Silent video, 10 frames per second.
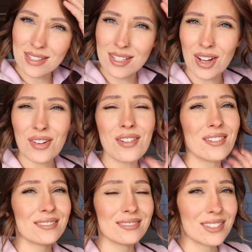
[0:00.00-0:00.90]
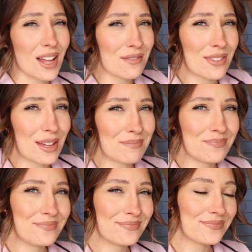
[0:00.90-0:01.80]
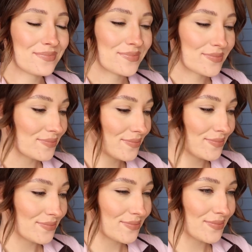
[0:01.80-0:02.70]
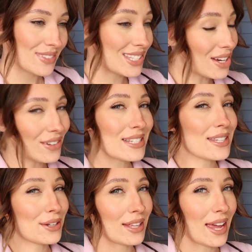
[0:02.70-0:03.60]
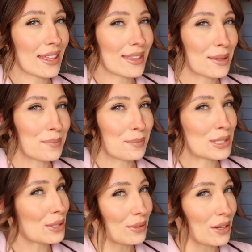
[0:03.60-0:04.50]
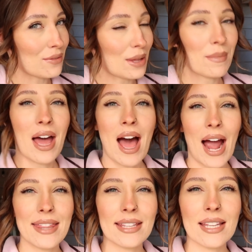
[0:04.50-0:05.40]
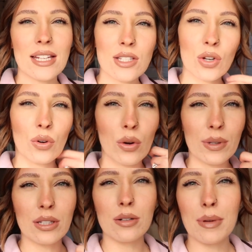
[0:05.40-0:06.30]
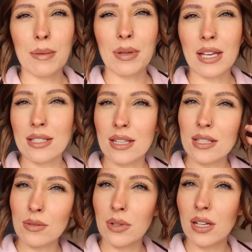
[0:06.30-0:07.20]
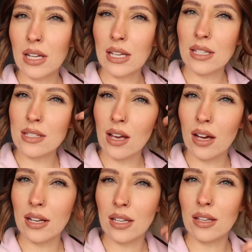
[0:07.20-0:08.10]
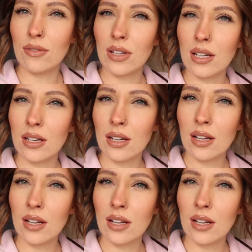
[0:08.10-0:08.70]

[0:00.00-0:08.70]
Don't love them. Don't necessarily hate them, but don't love them. I think they need to grow a little bit because this one is uneven